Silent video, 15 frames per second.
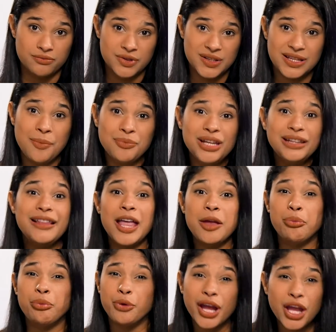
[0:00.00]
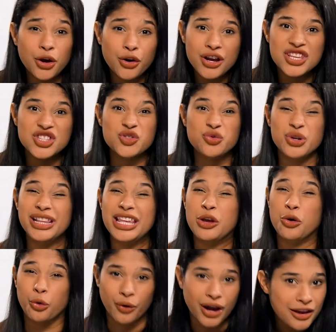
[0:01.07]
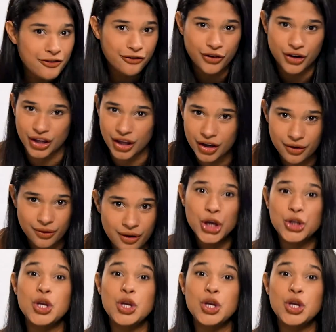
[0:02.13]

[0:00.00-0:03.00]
Something like prayer is really great for you.